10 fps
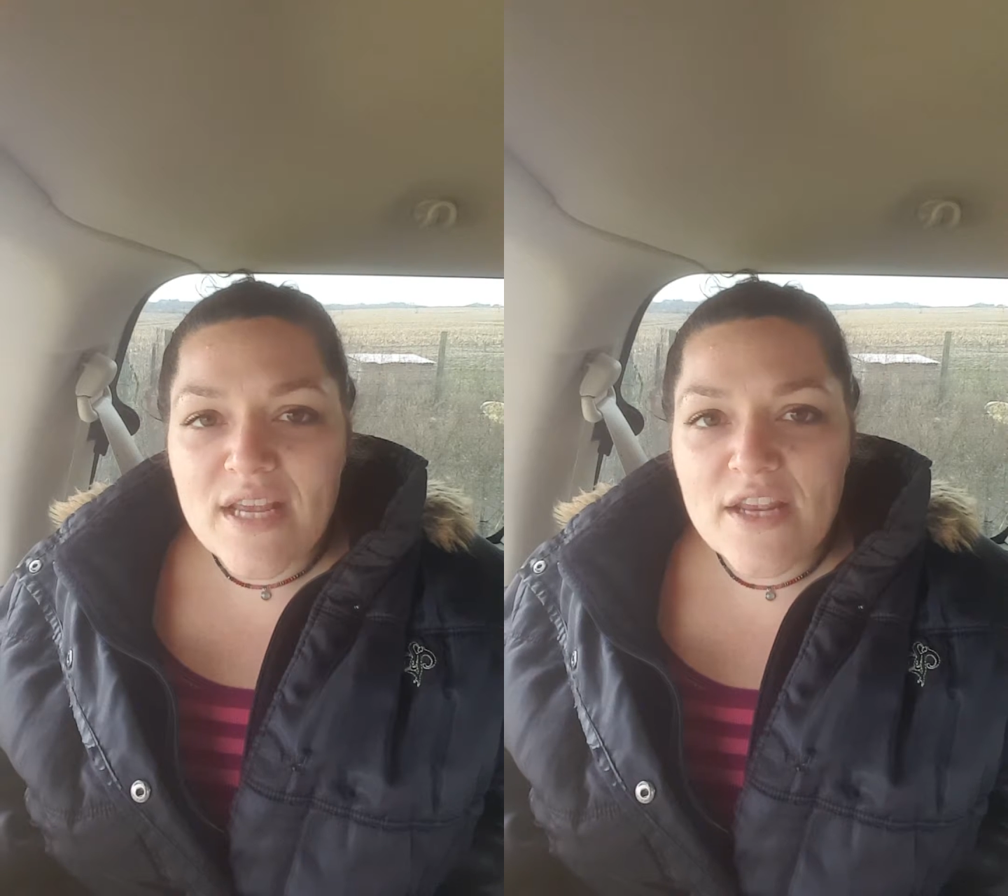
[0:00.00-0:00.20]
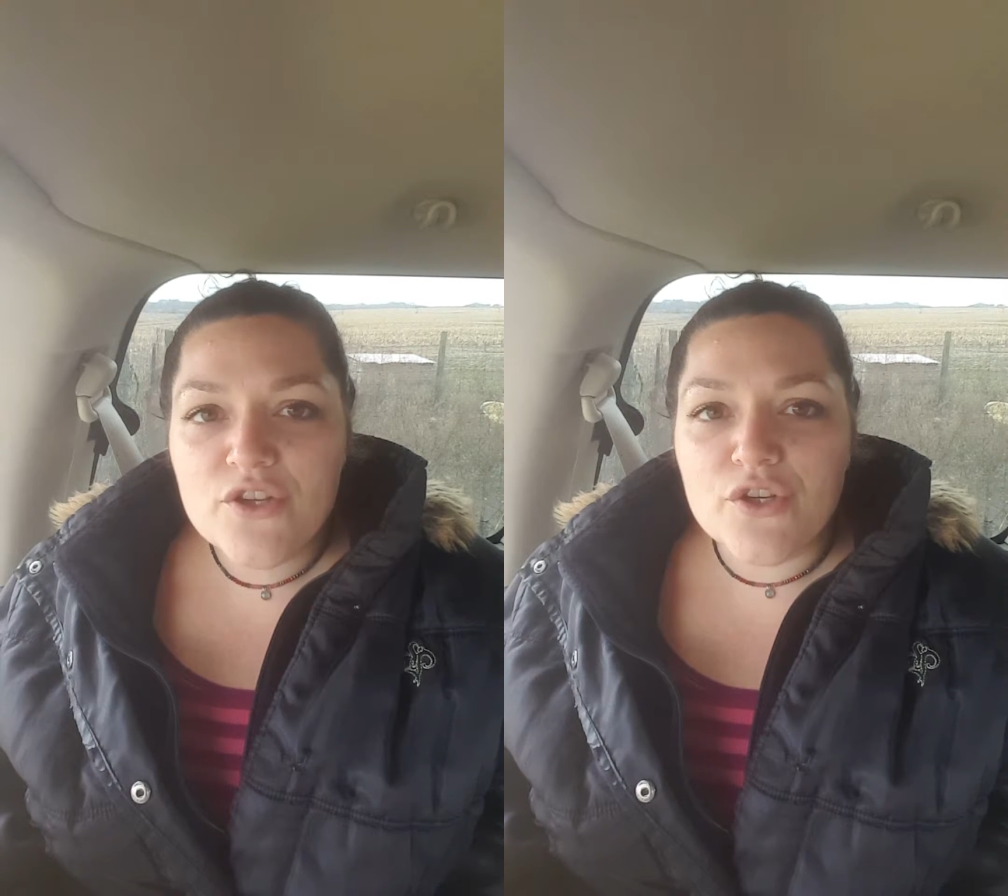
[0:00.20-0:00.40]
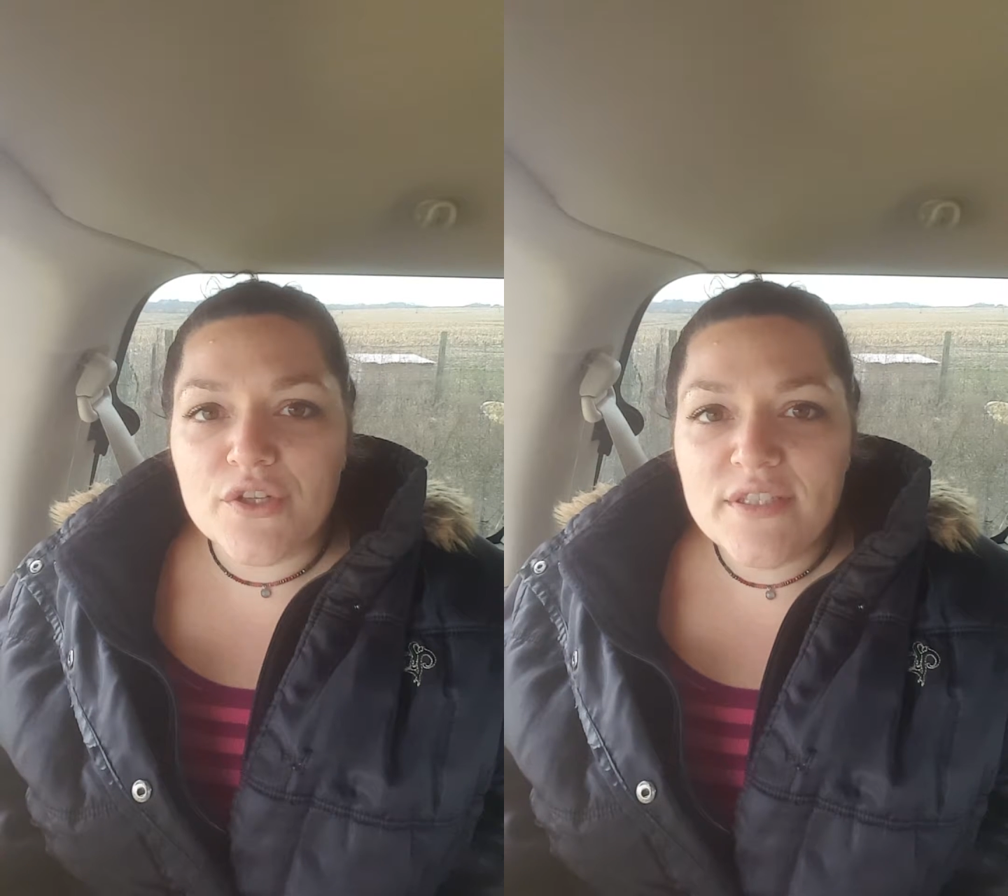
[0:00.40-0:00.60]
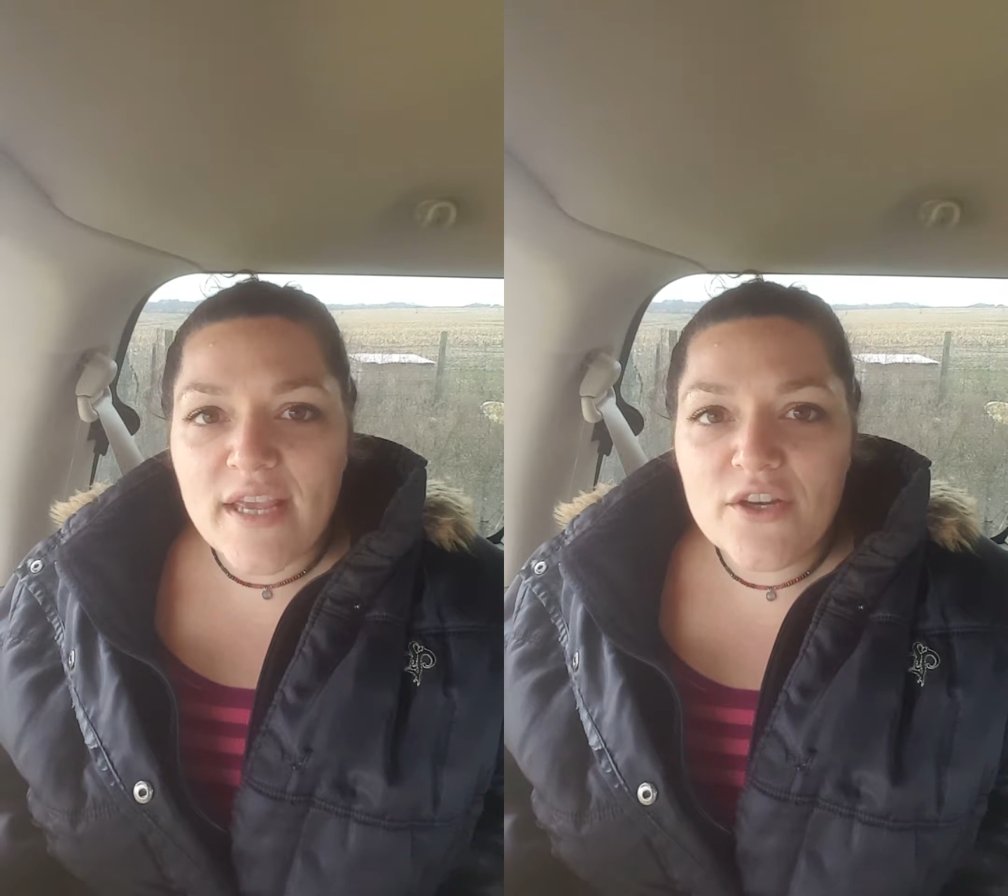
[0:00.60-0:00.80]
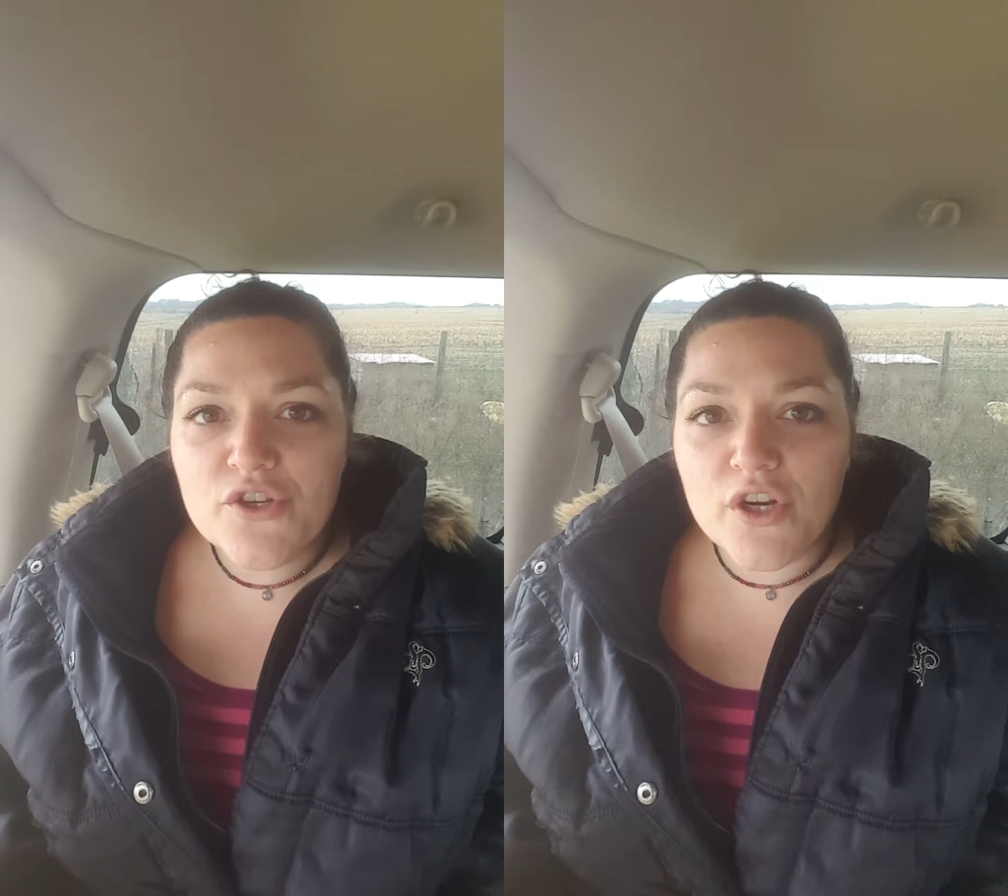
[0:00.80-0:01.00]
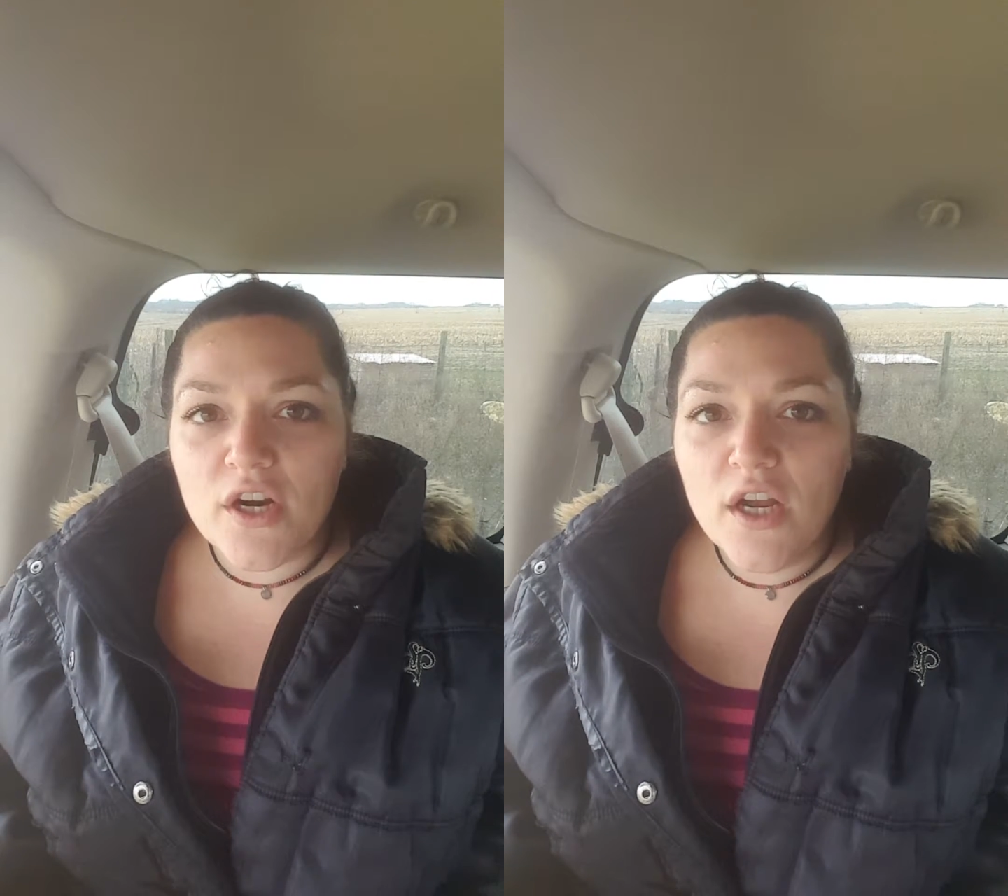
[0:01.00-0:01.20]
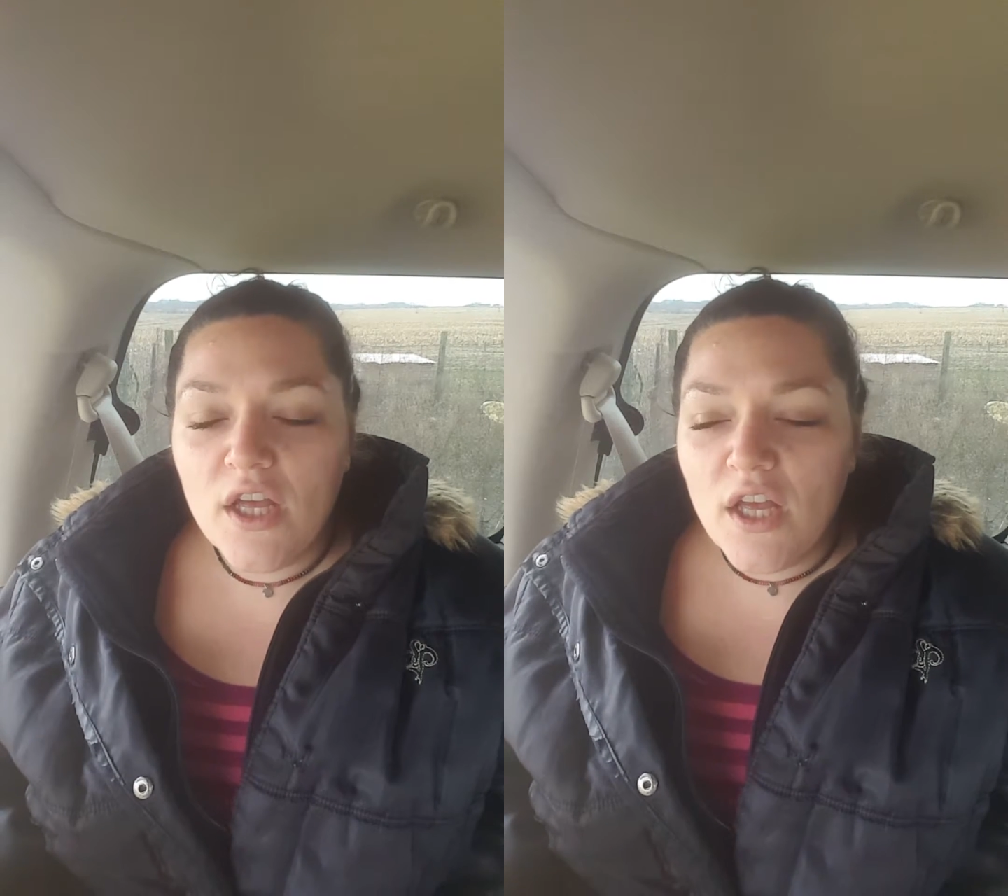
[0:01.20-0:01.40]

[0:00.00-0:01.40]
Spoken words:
danger, danger.